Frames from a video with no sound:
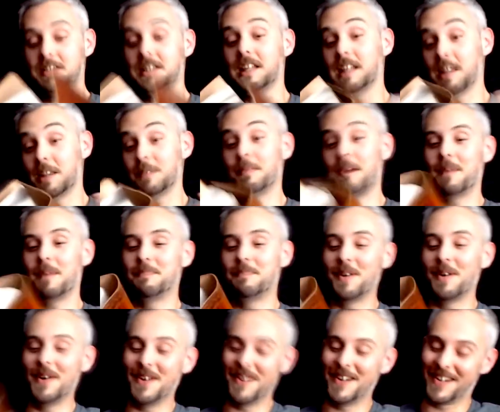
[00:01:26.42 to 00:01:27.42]
It's a leather-bound
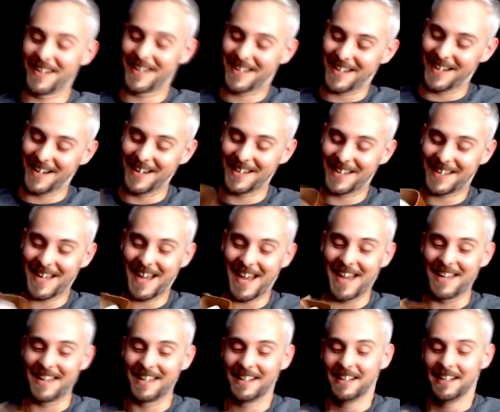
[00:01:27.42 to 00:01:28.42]
book.
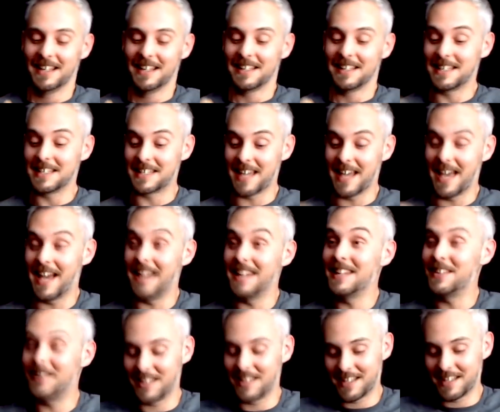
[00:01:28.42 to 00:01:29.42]
Okay. Is there
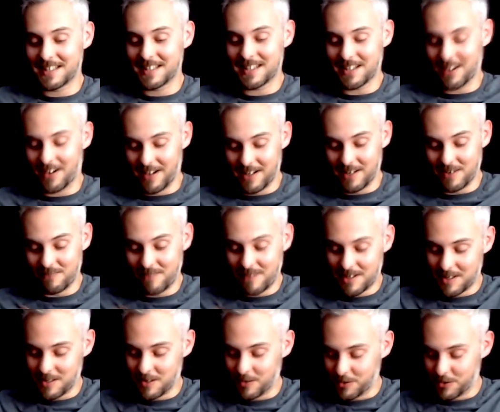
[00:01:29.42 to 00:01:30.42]
anything inside it,
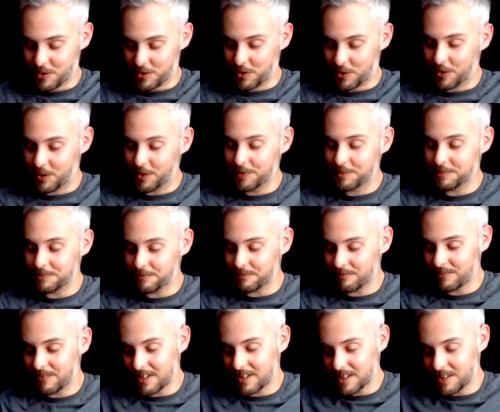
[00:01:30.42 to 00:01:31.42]
written or drawn?
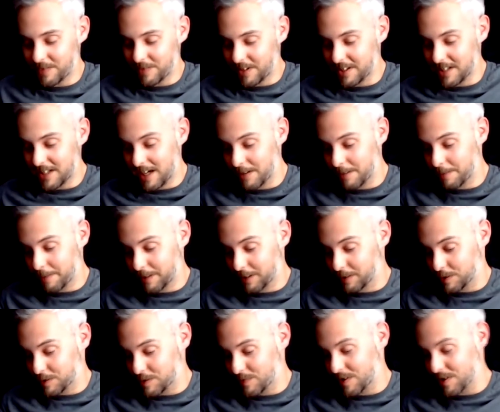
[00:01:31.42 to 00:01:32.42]
Let's find out. By the
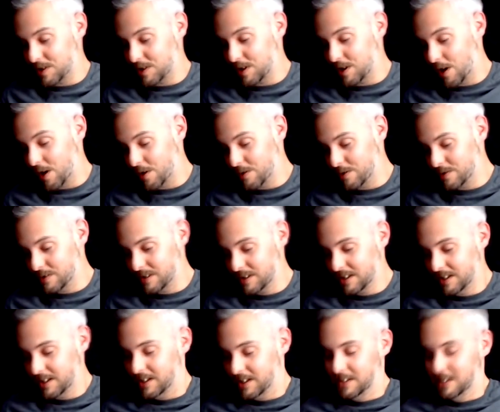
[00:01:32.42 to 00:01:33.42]
looks of it, no.
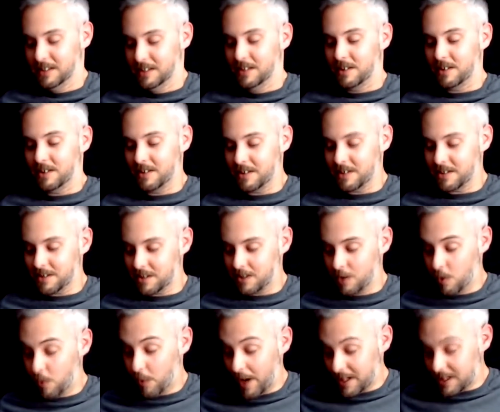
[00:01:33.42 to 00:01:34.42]
Oh,
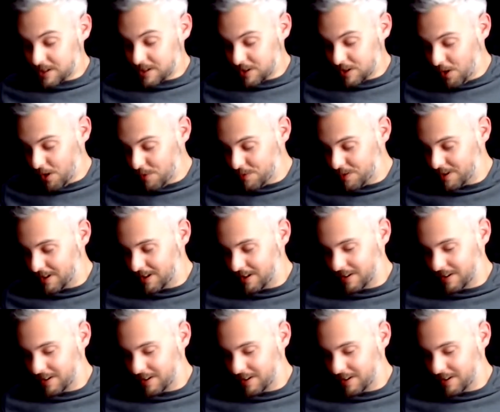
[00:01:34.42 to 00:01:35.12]
wait, no.